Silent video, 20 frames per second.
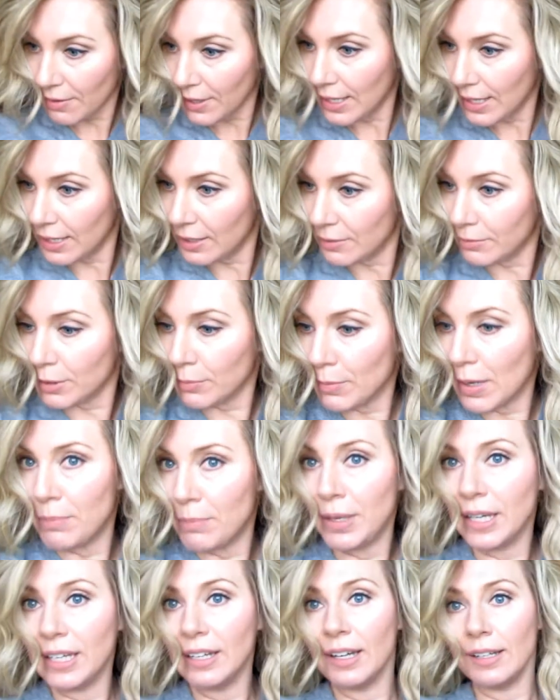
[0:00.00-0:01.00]
I hit it with my
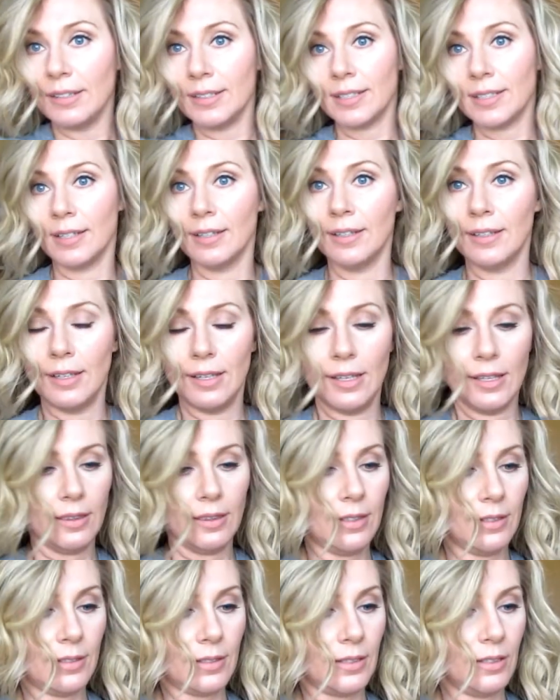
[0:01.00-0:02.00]
big guns.
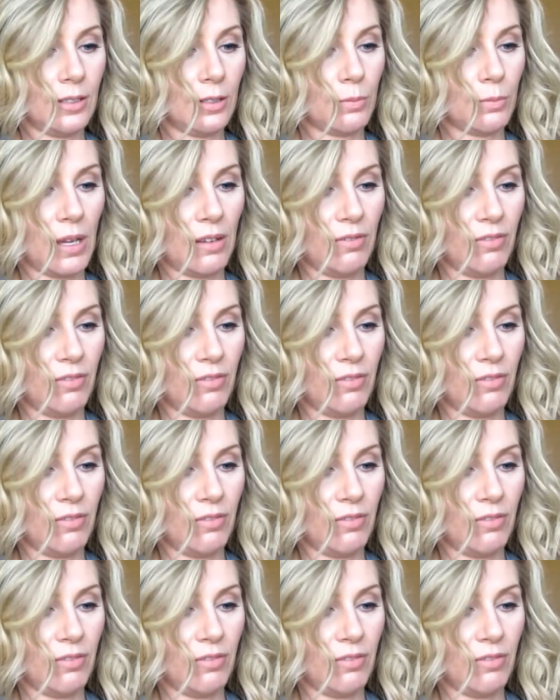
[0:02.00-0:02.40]
This is my